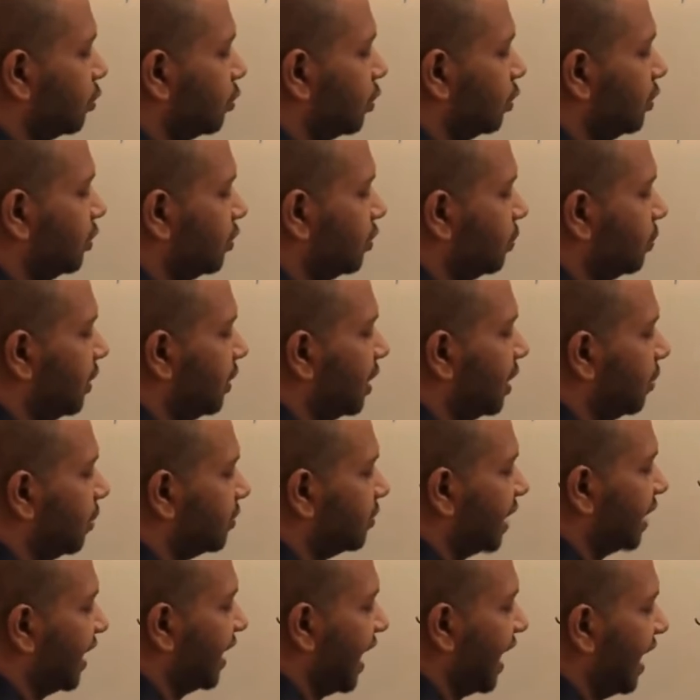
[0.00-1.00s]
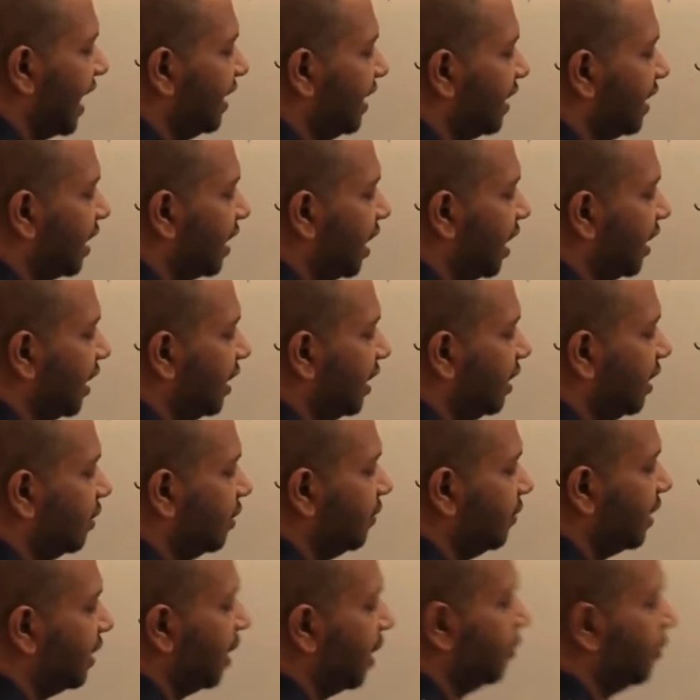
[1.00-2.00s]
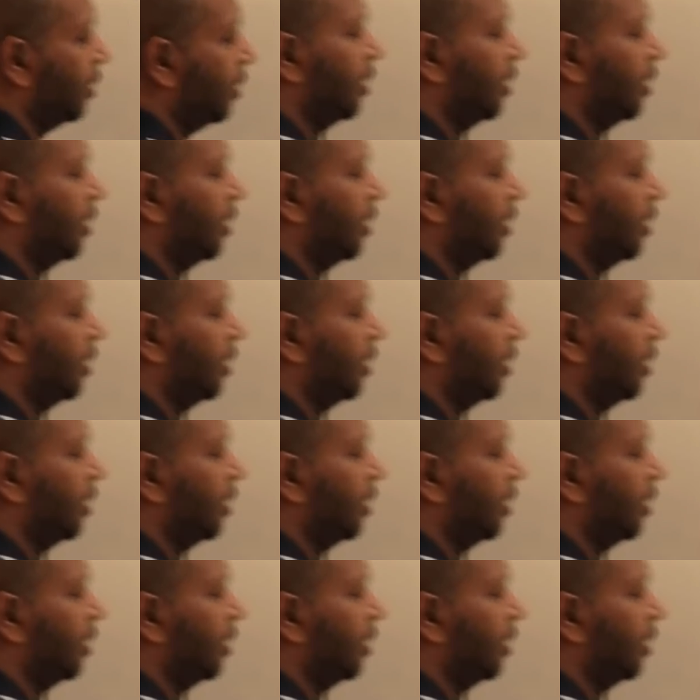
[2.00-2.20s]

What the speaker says: So this becomes an alkyl. We have